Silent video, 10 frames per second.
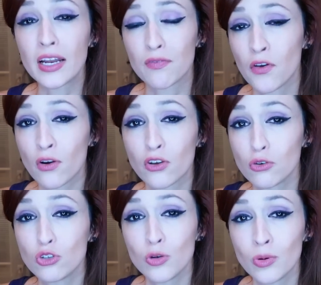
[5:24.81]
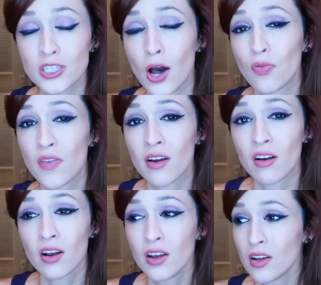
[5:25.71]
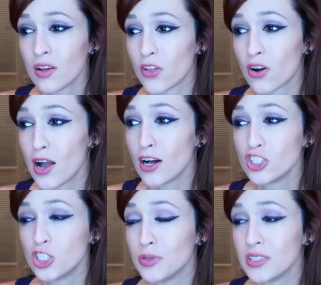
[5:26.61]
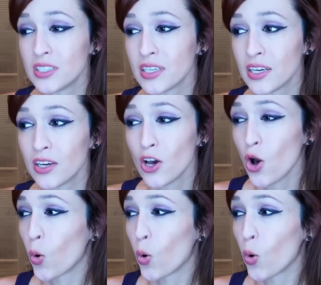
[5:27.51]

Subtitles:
If there are YouTubers out there that are LGBT,